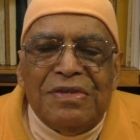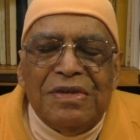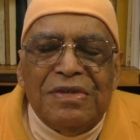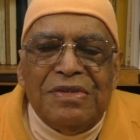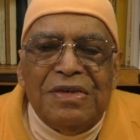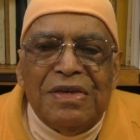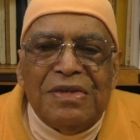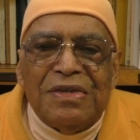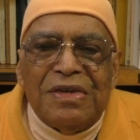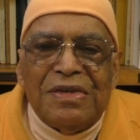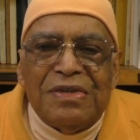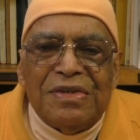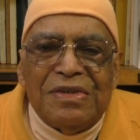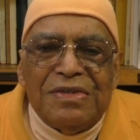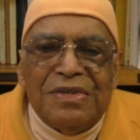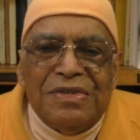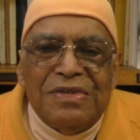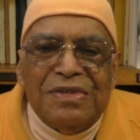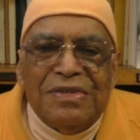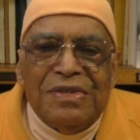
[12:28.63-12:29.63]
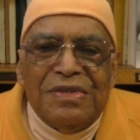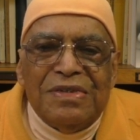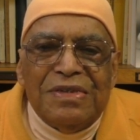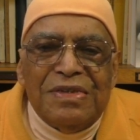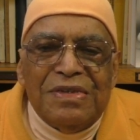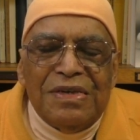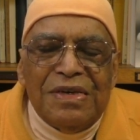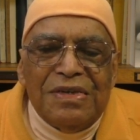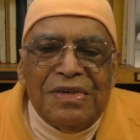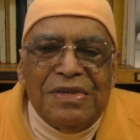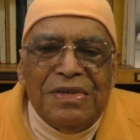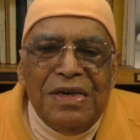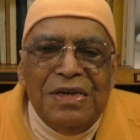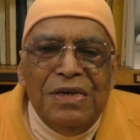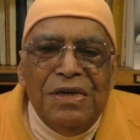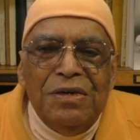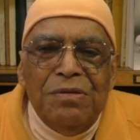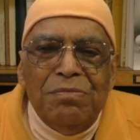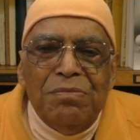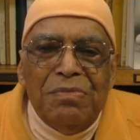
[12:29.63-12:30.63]
is a
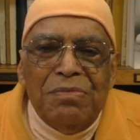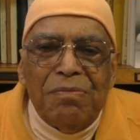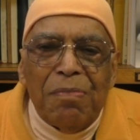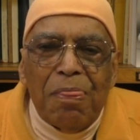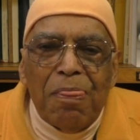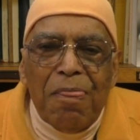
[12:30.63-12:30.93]
hymn.